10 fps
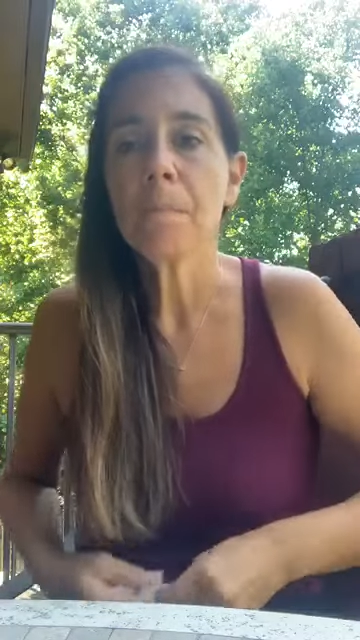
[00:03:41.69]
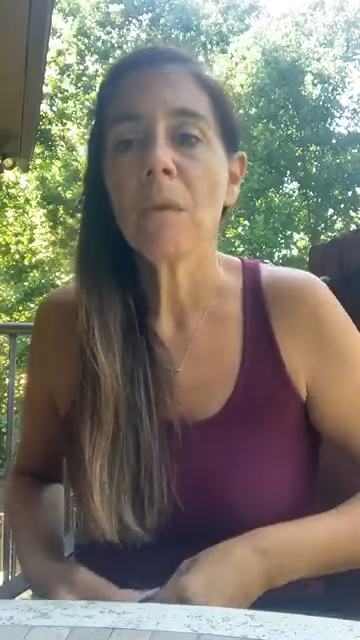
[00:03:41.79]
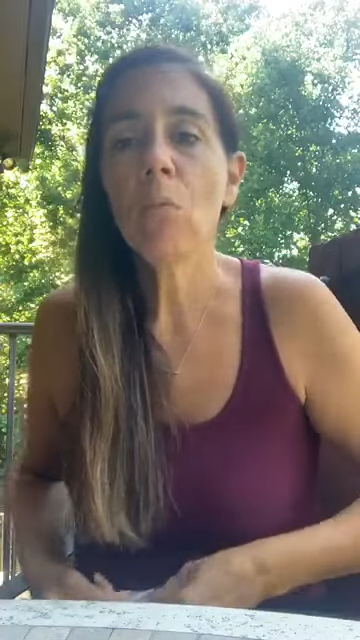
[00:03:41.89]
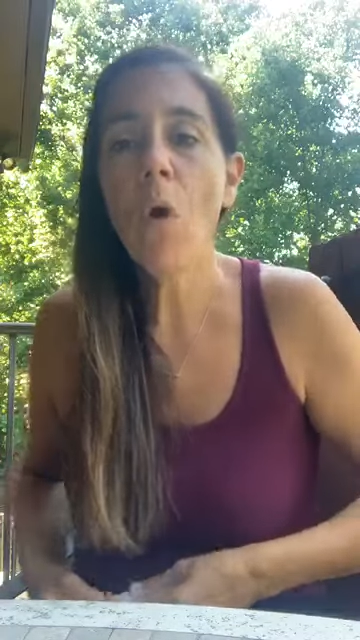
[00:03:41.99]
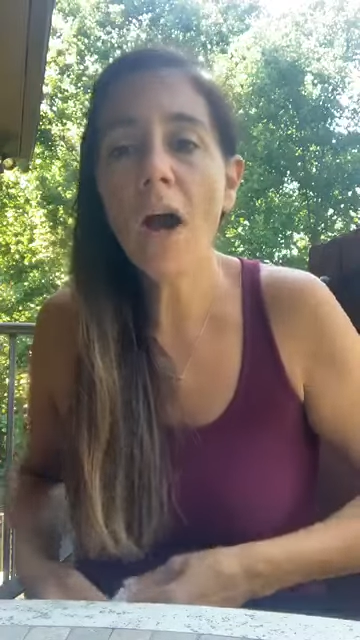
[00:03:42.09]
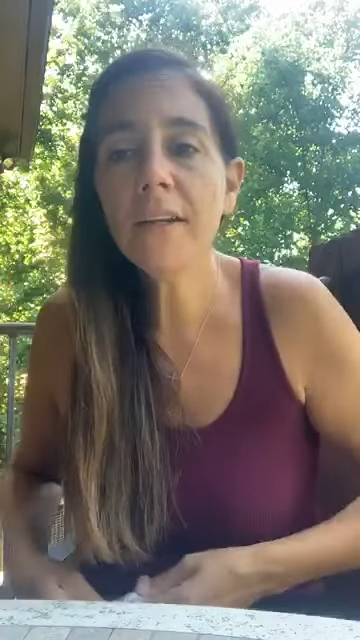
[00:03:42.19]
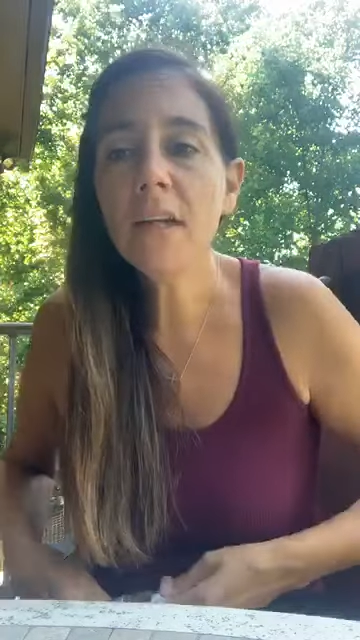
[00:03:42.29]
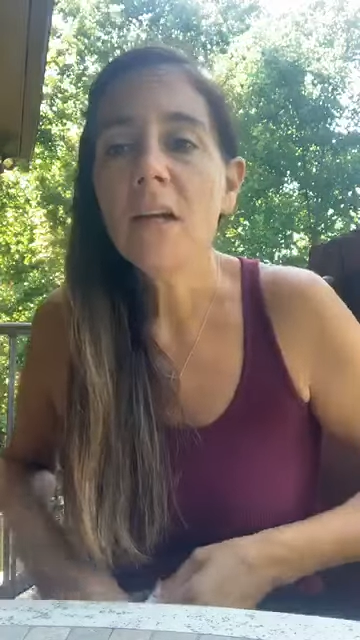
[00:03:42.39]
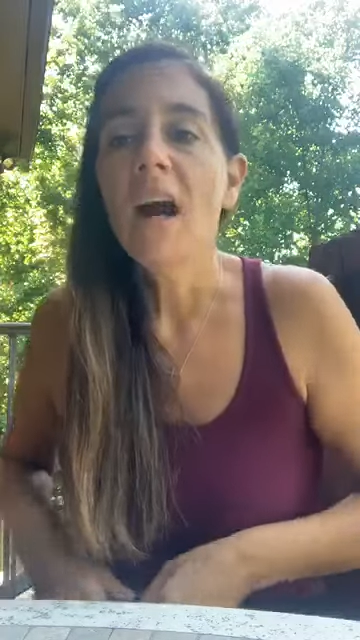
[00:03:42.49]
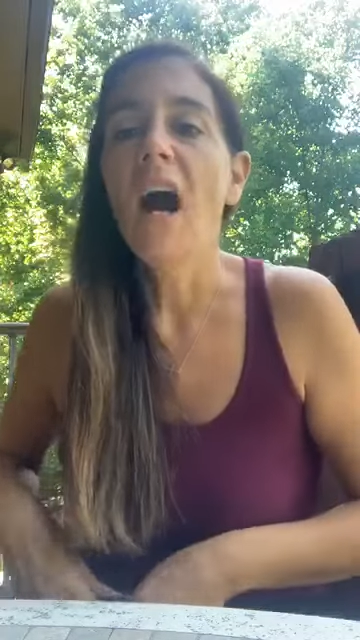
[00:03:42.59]
One,
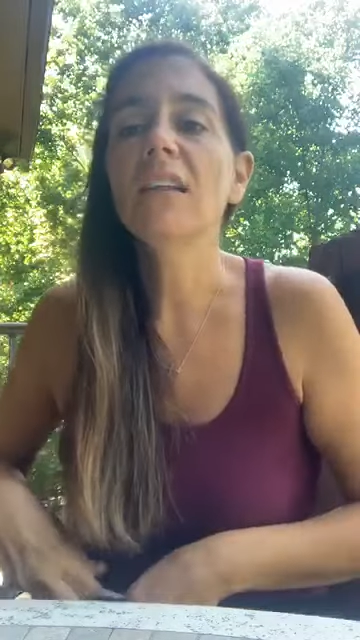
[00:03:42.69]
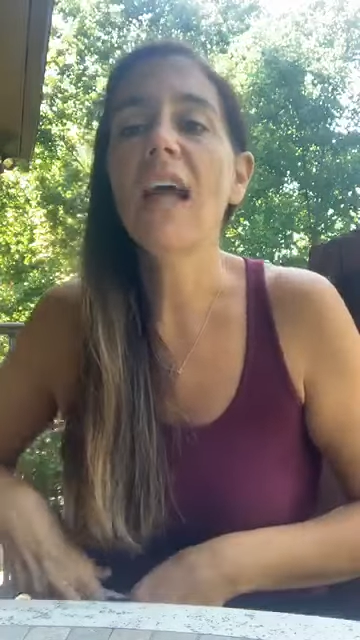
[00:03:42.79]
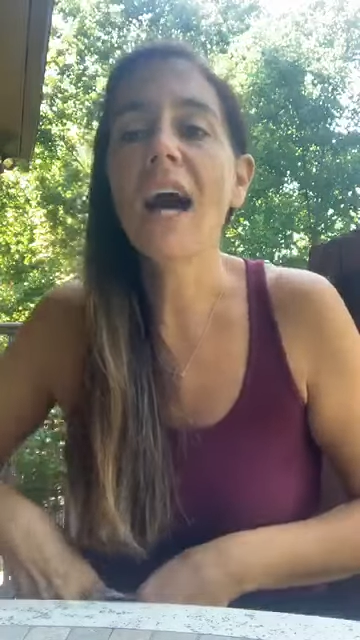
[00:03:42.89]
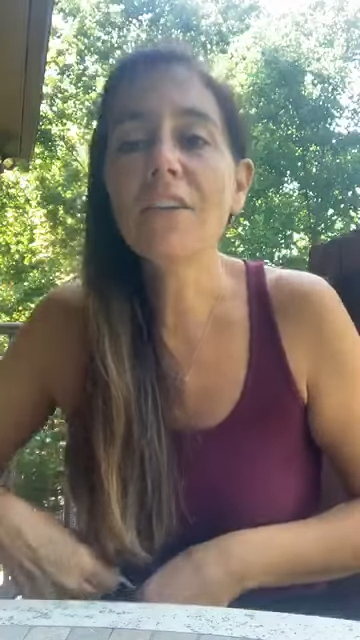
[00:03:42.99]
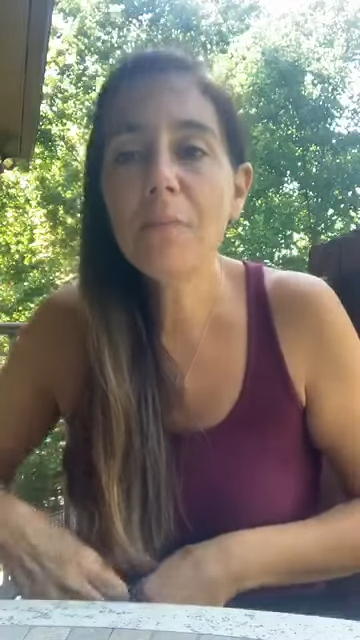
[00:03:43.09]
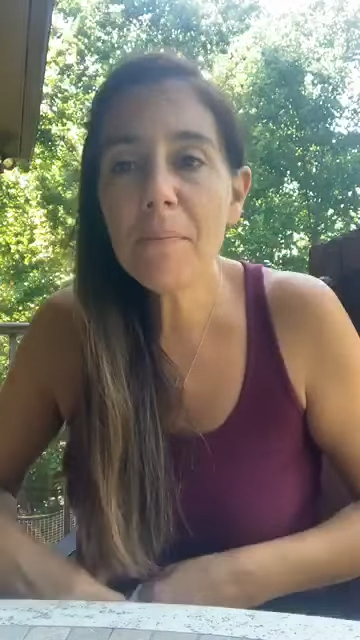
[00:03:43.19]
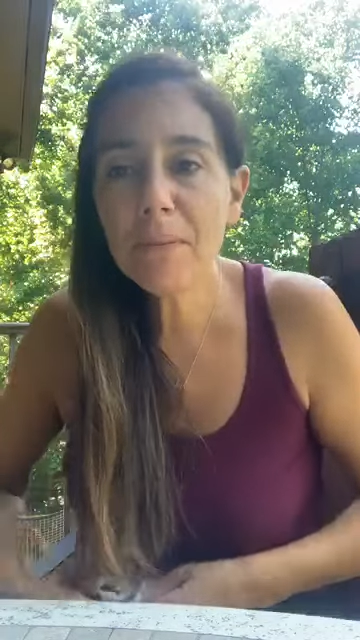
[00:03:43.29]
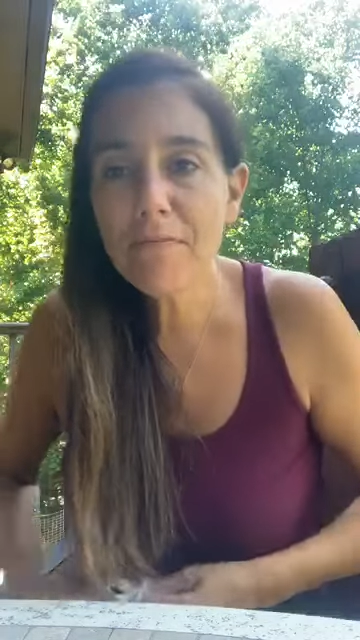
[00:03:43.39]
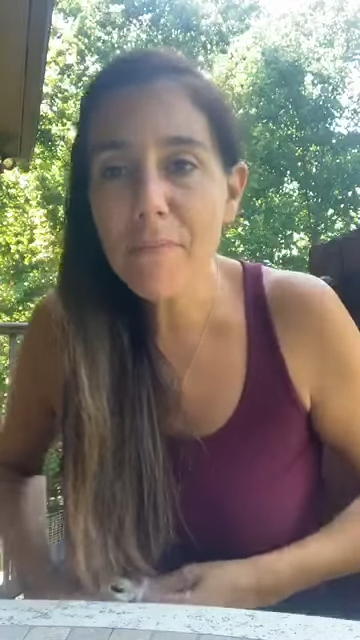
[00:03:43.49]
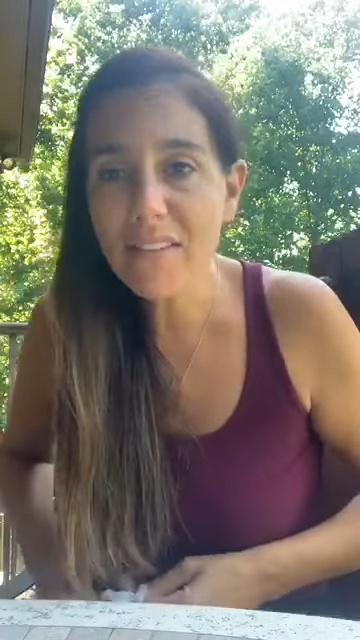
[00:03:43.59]
a lot of people
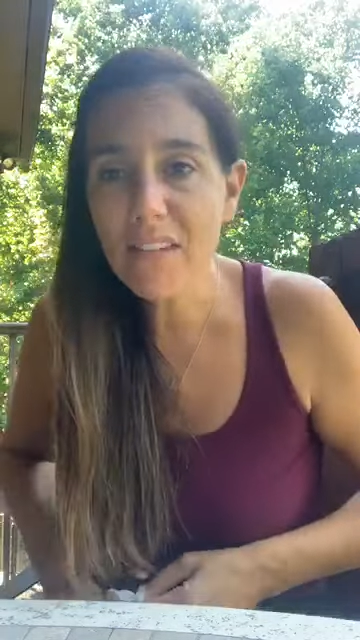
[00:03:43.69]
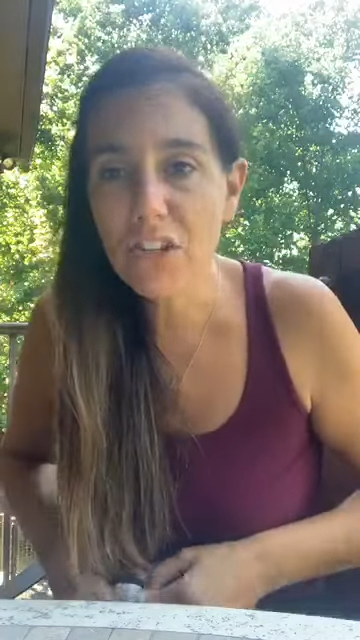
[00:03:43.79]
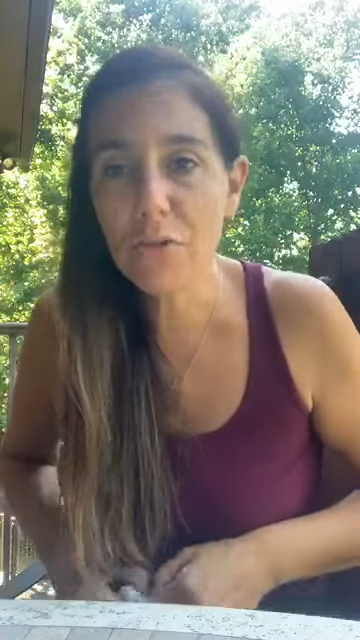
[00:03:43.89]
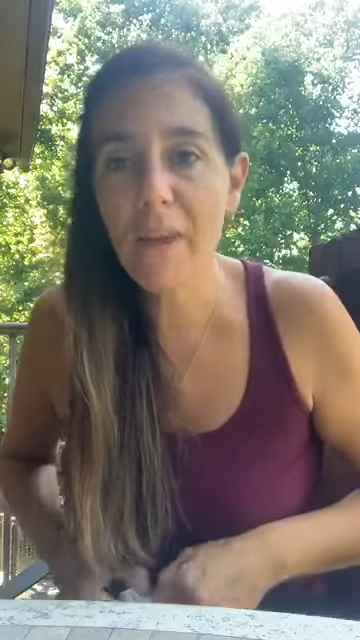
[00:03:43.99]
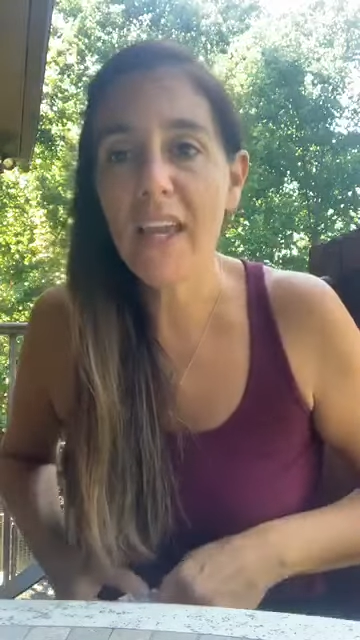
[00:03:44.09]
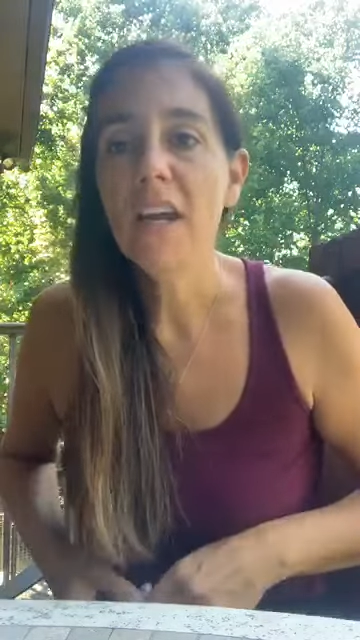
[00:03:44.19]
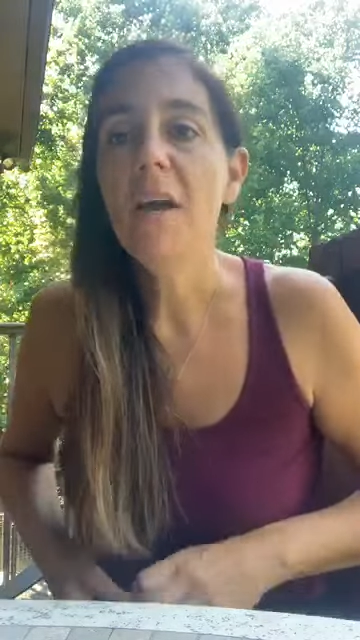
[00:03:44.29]
have messaged me